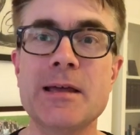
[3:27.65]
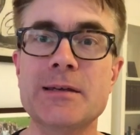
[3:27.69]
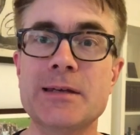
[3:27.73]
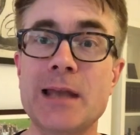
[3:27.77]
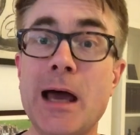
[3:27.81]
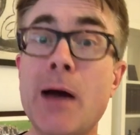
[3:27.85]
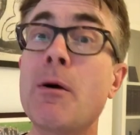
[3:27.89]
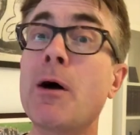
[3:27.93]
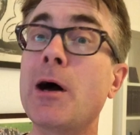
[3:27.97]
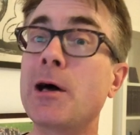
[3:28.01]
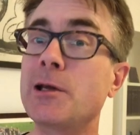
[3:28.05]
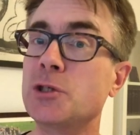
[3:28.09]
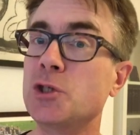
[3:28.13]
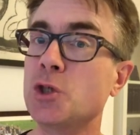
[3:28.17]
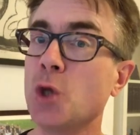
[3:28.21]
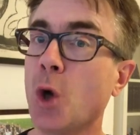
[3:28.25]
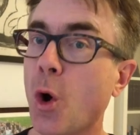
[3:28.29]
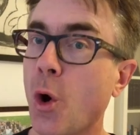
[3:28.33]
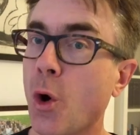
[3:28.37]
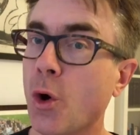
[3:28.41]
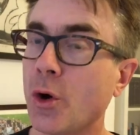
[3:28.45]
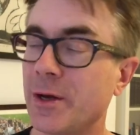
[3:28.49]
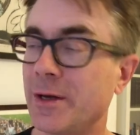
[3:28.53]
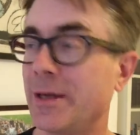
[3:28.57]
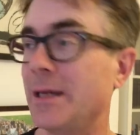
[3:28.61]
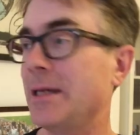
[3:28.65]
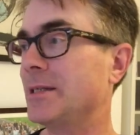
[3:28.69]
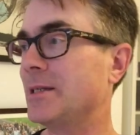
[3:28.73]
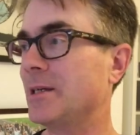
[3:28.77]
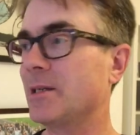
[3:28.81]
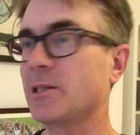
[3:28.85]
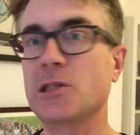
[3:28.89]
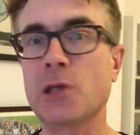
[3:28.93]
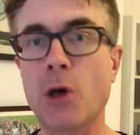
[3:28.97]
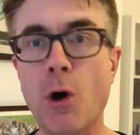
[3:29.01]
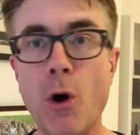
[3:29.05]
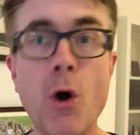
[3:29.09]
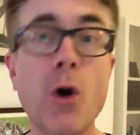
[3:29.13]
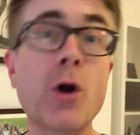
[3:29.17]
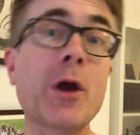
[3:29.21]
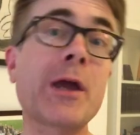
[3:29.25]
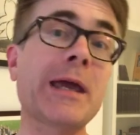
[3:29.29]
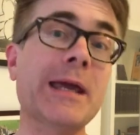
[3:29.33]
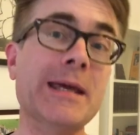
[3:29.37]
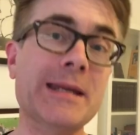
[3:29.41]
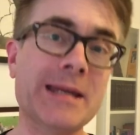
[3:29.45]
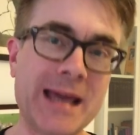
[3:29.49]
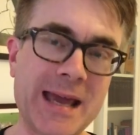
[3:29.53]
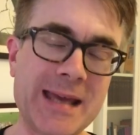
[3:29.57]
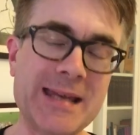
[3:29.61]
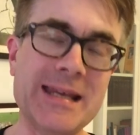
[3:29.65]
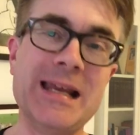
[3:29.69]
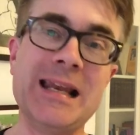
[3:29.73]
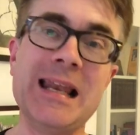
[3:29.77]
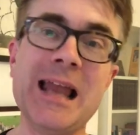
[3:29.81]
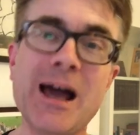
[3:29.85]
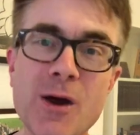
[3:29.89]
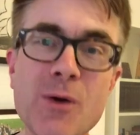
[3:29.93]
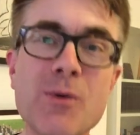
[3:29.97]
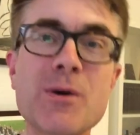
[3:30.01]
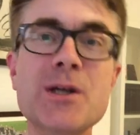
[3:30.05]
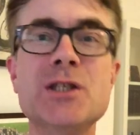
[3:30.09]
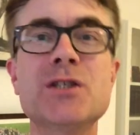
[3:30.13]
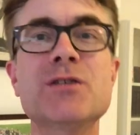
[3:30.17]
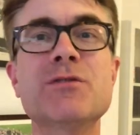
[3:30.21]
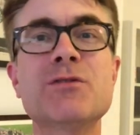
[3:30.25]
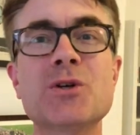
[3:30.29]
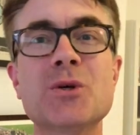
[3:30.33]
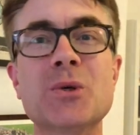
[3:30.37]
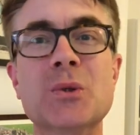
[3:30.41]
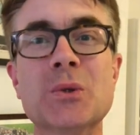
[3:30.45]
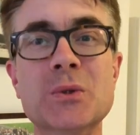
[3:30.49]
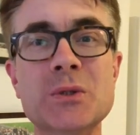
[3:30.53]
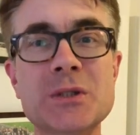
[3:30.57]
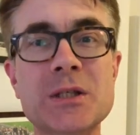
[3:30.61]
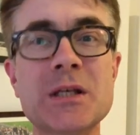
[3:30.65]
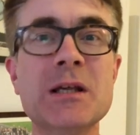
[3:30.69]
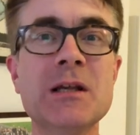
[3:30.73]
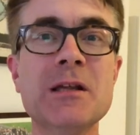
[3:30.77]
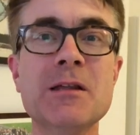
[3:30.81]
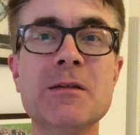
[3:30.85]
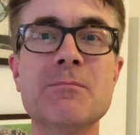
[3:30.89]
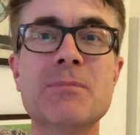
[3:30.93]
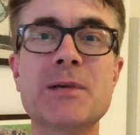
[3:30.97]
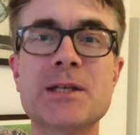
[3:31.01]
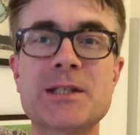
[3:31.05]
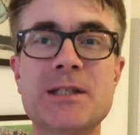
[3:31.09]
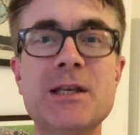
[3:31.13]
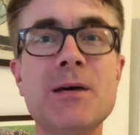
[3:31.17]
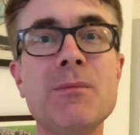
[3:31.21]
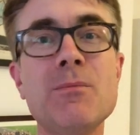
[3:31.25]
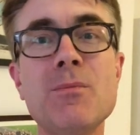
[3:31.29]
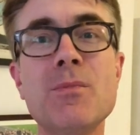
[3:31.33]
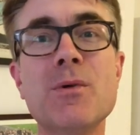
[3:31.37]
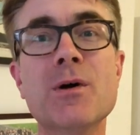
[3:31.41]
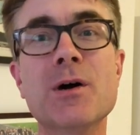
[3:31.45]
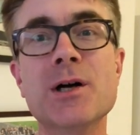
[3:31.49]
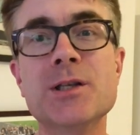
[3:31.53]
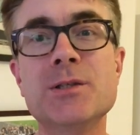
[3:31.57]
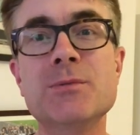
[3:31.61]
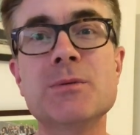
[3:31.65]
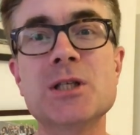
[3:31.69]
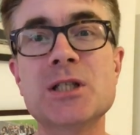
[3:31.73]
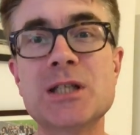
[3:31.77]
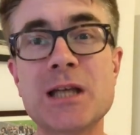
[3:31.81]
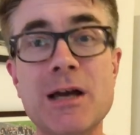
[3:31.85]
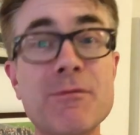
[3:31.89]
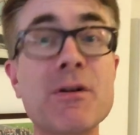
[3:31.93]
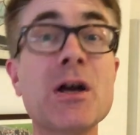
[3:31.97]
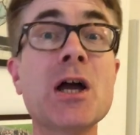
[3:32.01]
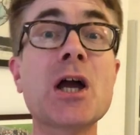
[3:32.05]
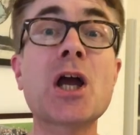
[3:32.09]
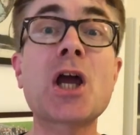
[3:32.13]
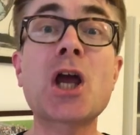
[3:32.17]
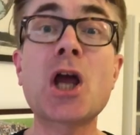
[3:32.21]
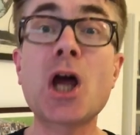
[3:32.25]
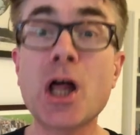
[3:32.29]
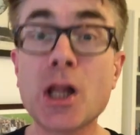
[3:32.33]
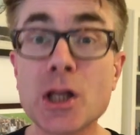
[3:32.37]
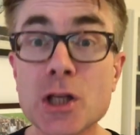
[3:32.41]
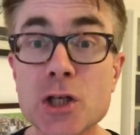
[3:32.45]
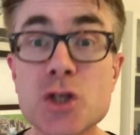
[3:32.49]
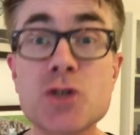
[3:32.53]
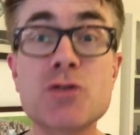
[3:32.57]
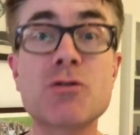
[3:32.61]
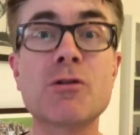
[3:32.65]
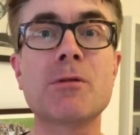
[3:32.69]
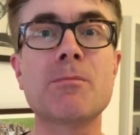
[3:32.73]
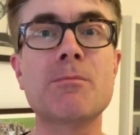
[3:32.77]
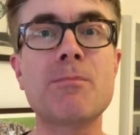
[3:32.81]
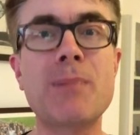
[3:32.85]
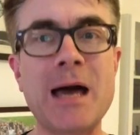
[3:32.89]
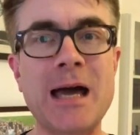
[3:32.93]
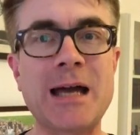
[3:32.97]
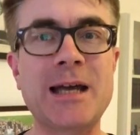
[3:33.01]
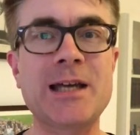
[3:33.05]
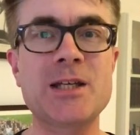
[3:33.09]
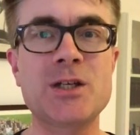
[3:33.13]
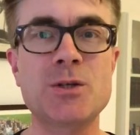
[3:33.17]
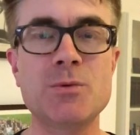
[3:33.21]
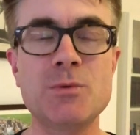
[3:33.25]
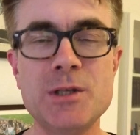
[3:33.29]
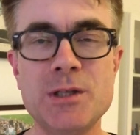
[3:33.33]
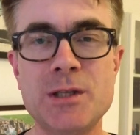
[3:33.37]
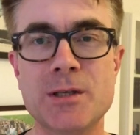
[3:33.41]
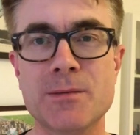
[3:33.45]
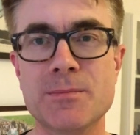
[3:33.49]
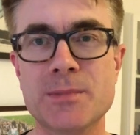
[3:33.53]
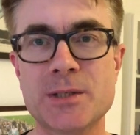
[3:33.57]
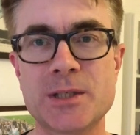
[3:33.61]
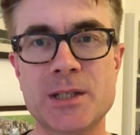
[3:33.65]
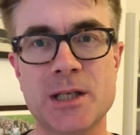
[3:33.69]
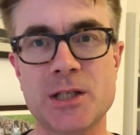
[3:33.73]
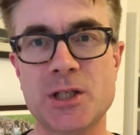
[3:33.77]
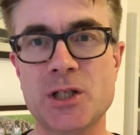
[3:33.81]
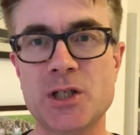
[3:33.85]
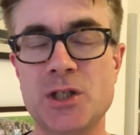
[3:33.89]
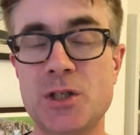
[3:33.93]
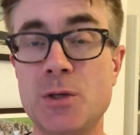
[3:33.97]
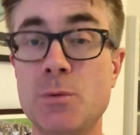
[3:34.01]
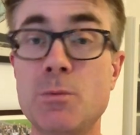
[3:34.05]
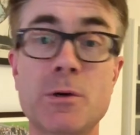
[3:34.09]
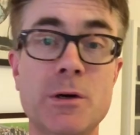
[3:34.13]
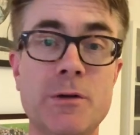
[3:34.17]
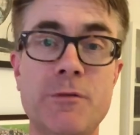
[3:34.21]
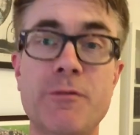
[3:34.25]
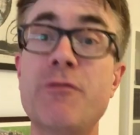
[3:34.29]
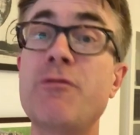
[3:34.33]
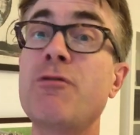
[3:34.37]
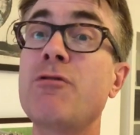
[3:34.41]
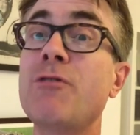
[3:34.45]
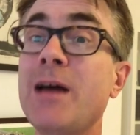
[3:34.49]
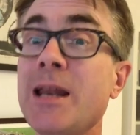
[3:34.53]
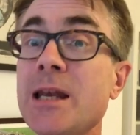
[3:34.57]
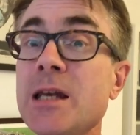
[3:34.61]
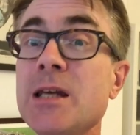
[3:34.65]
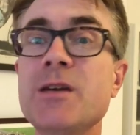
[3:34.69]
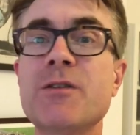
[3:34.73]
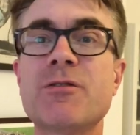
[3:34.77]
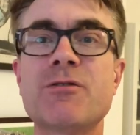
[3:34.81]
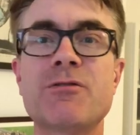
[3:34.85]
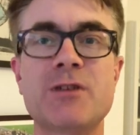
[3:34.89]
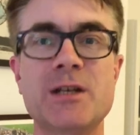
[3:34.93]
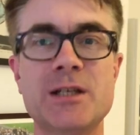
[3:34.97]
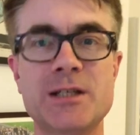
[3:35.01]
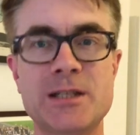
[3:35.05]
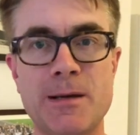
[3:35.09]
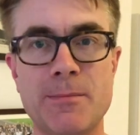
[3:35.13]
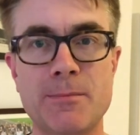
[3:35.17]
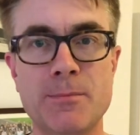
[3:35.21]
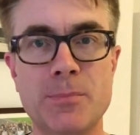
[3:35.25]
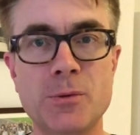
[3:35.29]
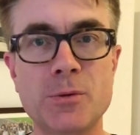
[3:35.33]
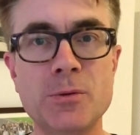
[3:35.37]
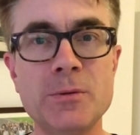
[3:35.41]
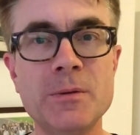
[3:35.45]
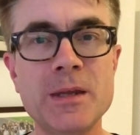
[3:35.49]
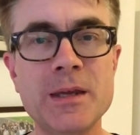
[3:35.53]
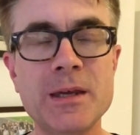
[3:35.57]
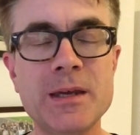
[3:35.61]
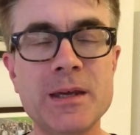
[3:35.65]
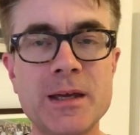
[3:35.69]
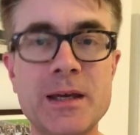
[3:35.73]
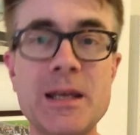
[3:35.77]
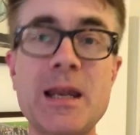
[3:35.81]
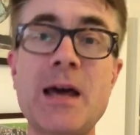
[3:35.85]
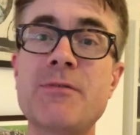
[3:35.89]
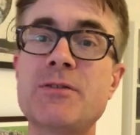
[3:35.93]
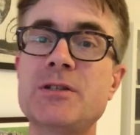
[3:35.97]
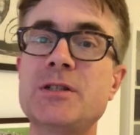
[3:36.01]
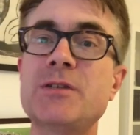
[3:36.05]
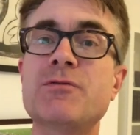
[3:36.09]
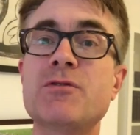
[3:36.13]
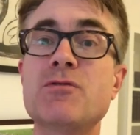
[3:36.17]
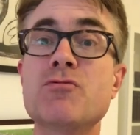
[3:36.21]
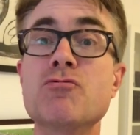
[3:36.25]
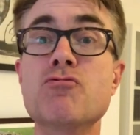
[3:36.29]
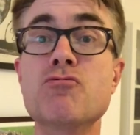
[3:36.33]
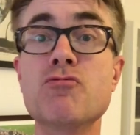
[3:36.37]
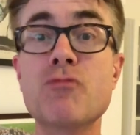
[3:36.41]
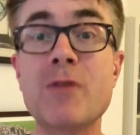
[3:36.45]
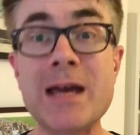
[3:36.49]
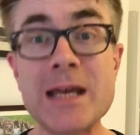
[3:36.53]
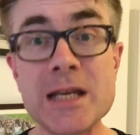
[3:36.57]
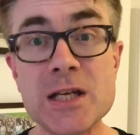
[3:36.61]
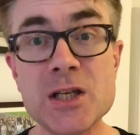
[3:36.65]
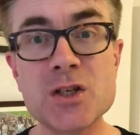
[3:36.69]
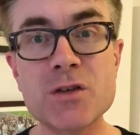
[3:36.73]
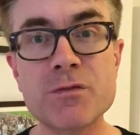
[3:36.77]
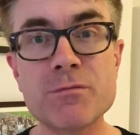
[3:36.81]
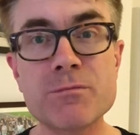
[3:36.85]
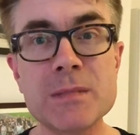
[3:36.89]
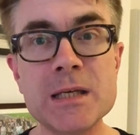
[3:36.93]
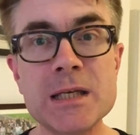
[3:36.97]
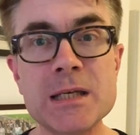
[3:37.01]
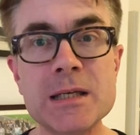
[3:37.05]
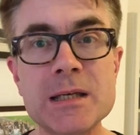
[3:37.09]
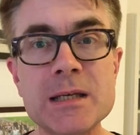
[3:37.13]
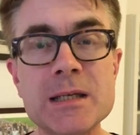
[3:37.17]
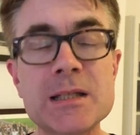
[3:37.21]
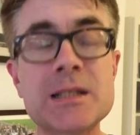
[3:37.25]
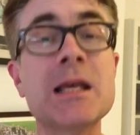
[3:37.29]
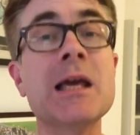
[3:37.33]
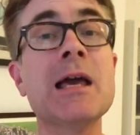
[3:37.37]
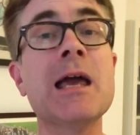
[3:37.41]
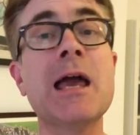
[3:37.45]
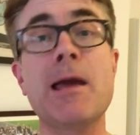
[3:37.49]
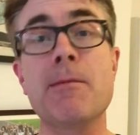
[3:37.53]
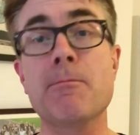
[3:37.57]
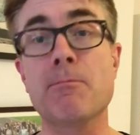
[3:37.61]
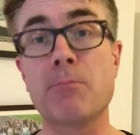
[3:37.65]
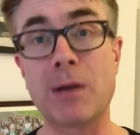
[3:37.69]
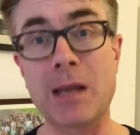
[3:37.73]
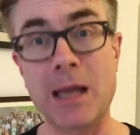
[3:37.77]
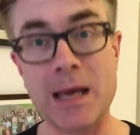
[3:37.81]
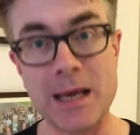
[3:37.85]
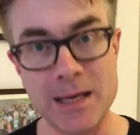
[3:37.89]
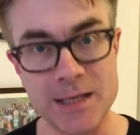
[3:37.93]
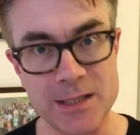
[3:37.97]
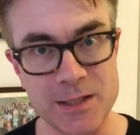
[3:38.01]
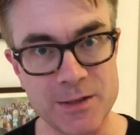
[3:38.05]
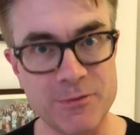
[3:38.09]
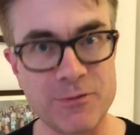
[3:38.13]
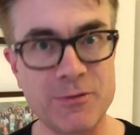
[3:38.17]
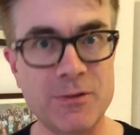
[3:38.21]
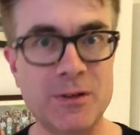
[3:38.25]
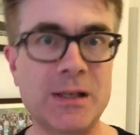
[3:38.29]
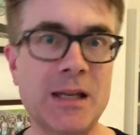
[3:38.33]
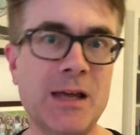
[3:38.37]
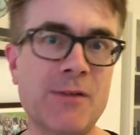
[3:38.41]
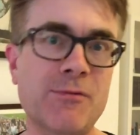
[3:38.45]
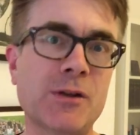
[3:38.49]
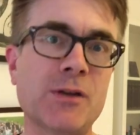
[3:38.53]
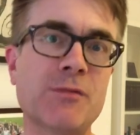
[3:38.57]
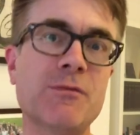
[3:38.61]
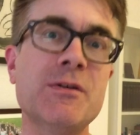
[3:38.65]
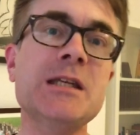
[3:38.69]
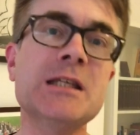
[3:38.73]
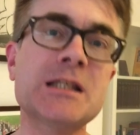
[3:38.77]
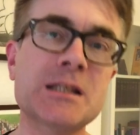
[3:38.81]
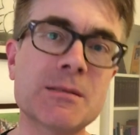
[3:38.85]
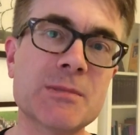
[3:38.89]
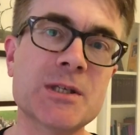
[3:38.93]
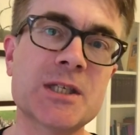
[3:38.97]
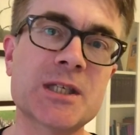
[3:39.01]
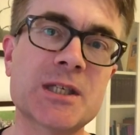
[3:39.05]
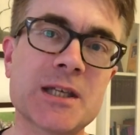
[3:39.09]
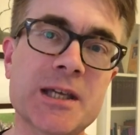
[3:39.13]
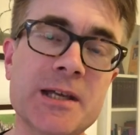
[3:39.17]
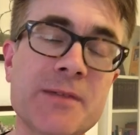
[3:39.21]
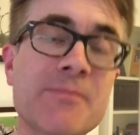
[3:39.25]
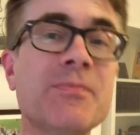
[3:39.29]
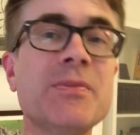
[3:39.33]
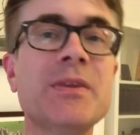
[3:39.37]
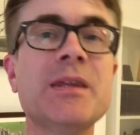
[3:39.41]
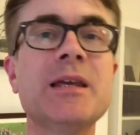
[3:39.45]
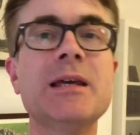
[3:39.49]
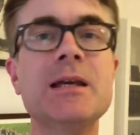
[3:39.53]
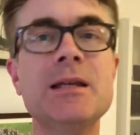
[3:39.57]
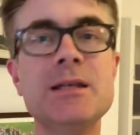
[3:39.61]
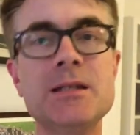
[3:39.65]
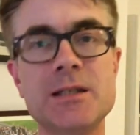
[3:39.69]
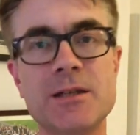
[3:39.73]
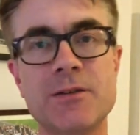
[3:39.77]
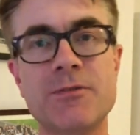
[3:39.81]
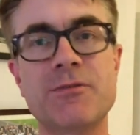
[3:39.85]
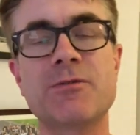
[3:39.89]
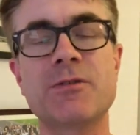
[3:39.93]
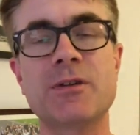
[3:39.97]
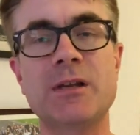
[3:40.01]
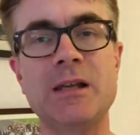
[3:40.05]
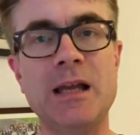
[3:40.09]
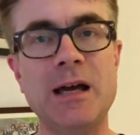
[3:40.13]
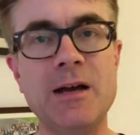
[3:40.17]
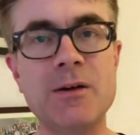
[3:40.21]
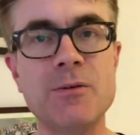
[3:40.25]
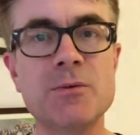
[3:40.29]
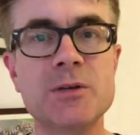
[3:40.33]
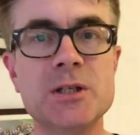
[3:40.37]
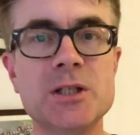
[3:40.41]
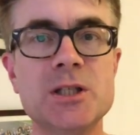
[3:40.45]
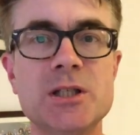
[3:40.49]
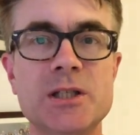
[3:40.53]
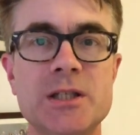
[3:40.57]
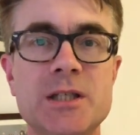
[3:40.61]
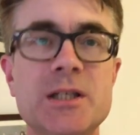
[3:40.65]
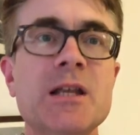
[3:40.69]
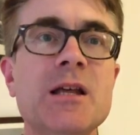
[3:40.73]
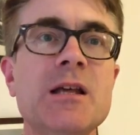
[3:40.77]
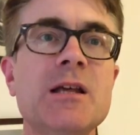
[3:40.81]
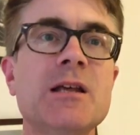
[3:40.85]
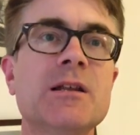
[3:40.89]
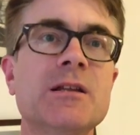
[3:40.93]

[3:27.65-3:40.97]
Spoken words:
Now, a dog is a dog in any language, of course, but some words which have cultural baggage with them, such as the word friend, for example, can have a different range of meanings, imply a different level of intimacy in different languages.